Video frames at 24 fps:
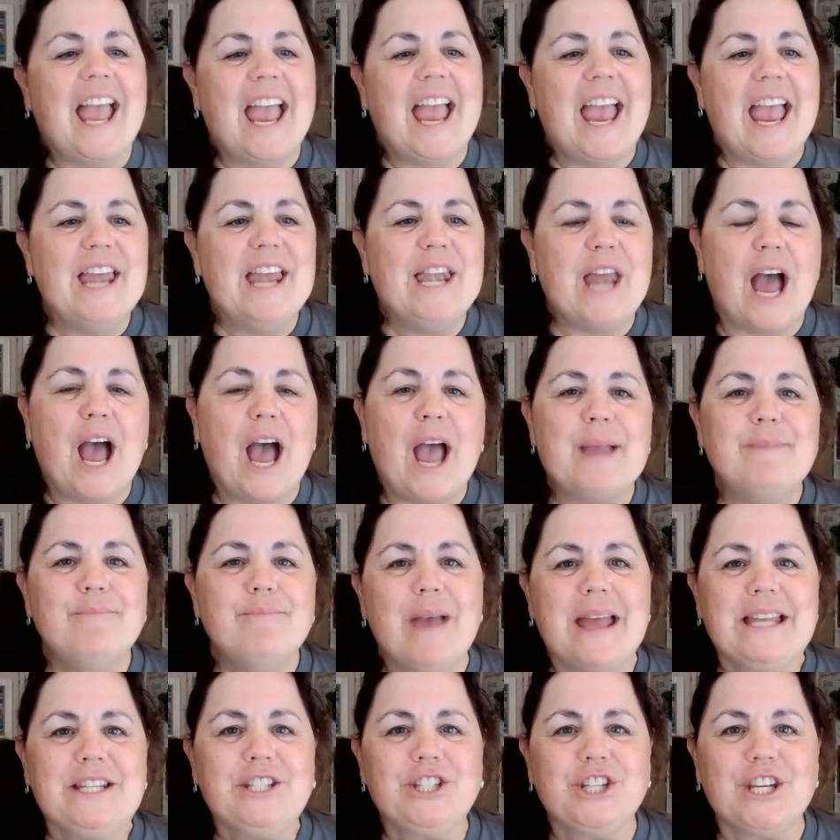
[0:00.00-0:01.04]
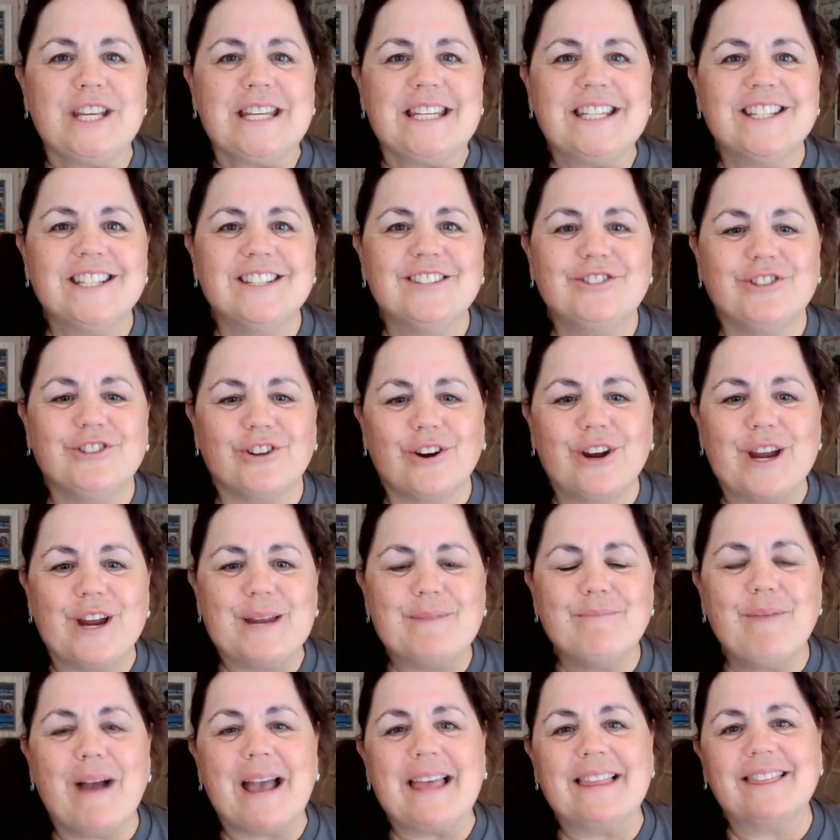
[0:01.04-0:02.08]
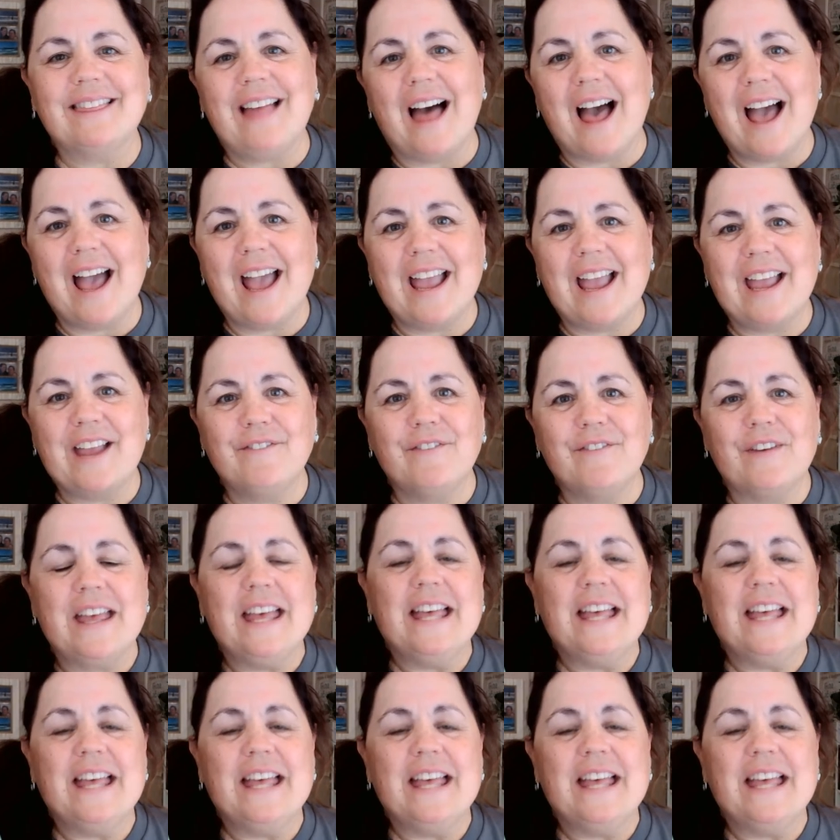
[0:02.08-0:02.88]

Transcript: And I mentioned during my live